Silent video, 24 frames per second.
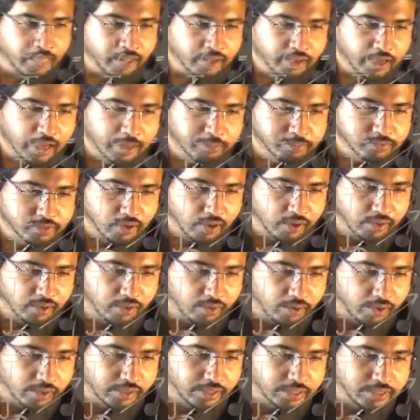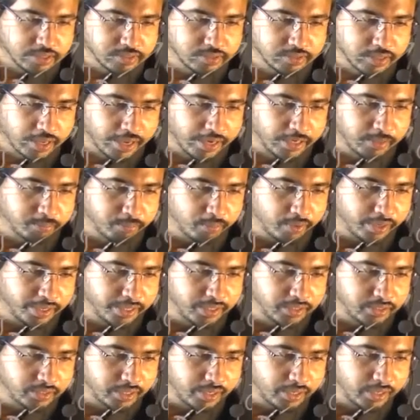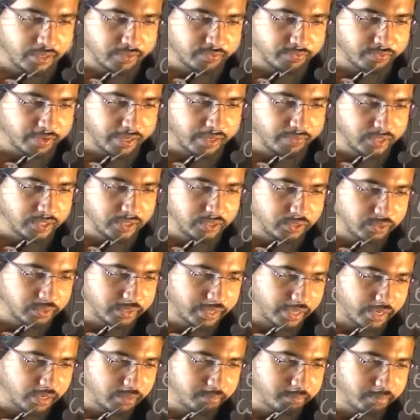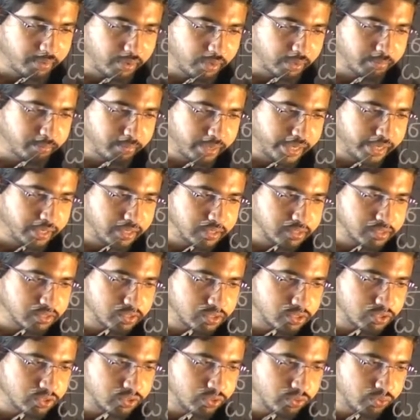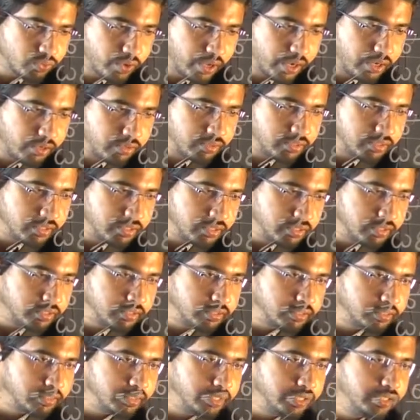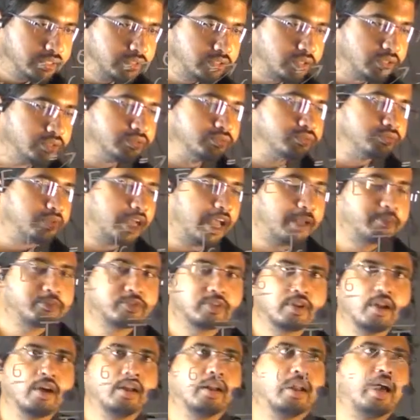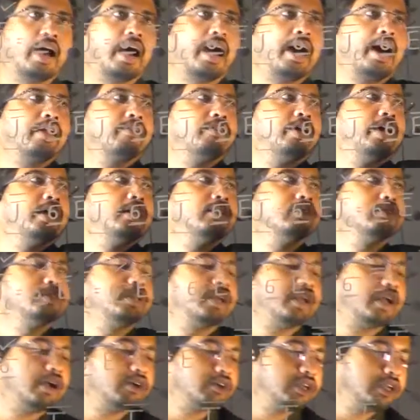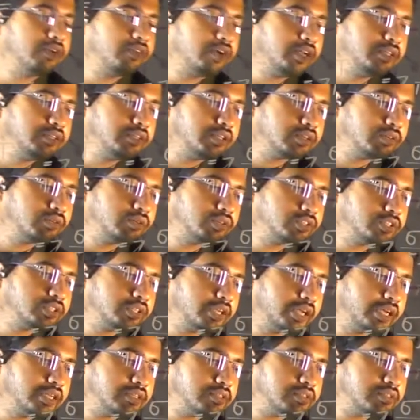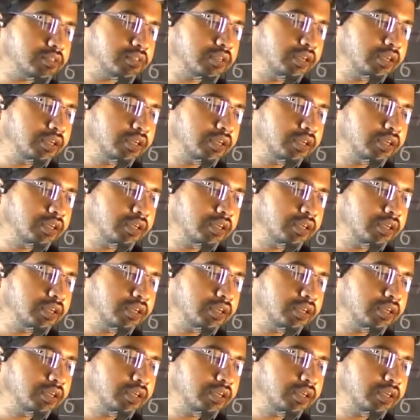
epsilon naught is 8.85 into 10 power minus 12 into epsilon r value they have given in the question as